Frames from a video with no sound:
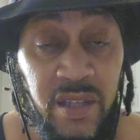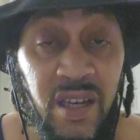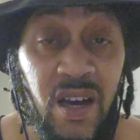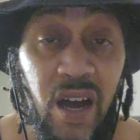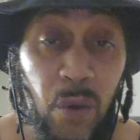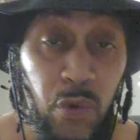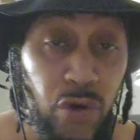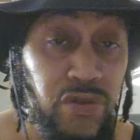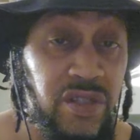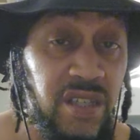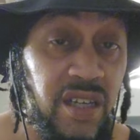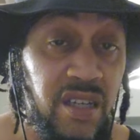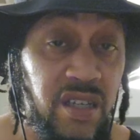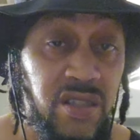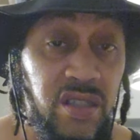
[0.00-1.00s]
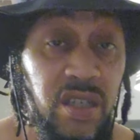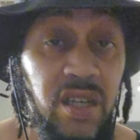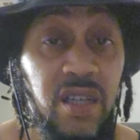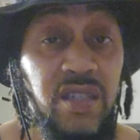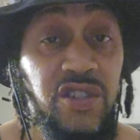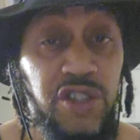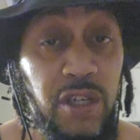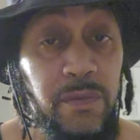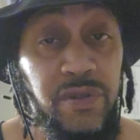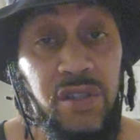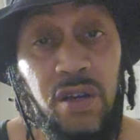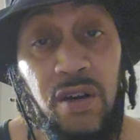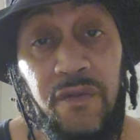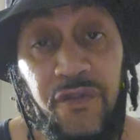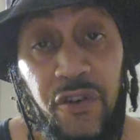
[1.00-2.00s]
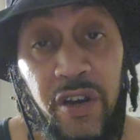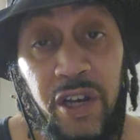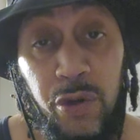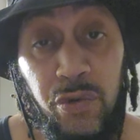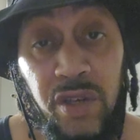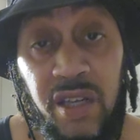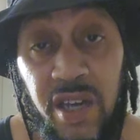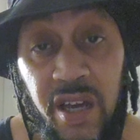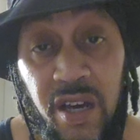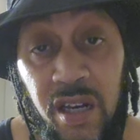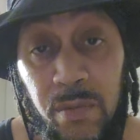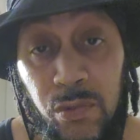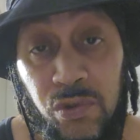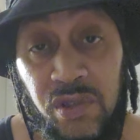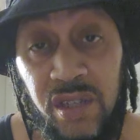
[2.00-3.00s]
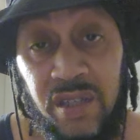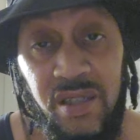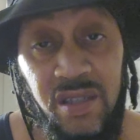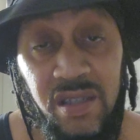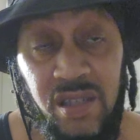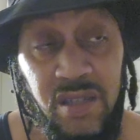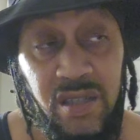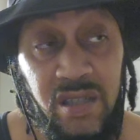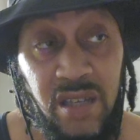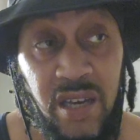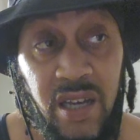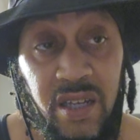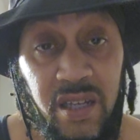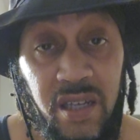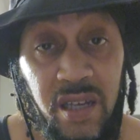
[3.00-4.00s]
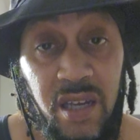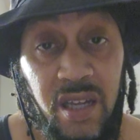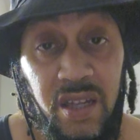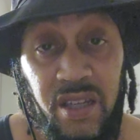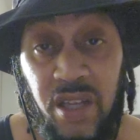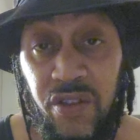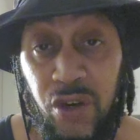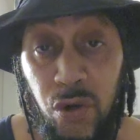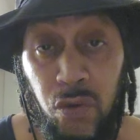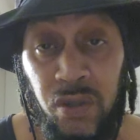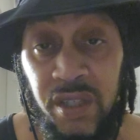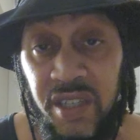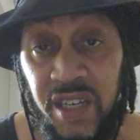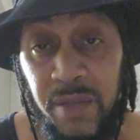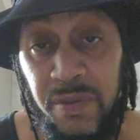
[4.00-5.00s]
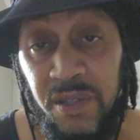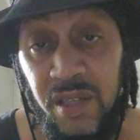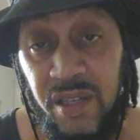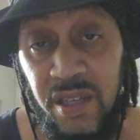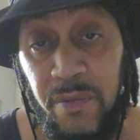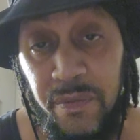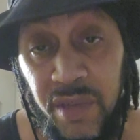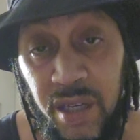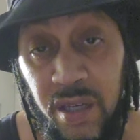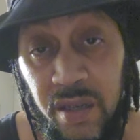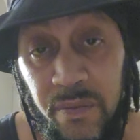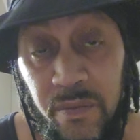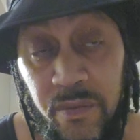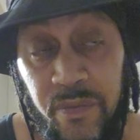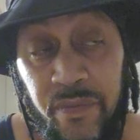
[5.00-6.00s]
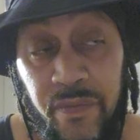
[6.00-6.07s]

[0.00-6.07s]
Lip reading: Now, I will say this. Chimps are very unique animals in the sense that they're the only apes that eat meat,